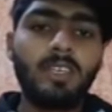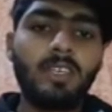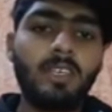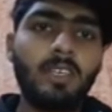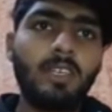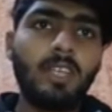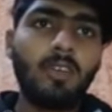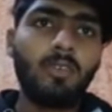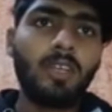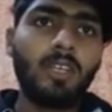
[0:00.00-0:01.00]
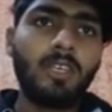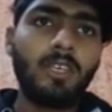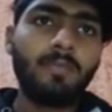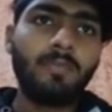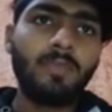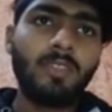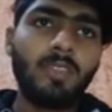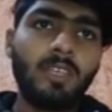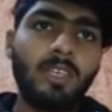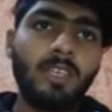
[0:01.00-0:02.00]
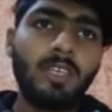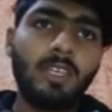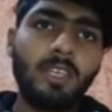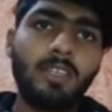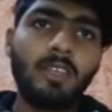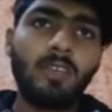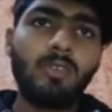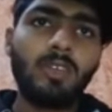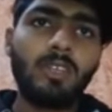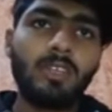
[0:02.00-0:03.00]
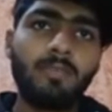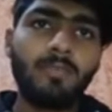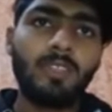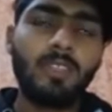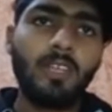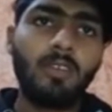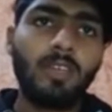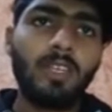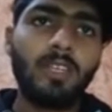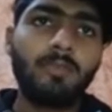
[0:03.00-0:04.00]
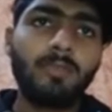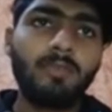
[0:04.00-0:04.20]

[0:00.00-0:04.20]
regular, and regularly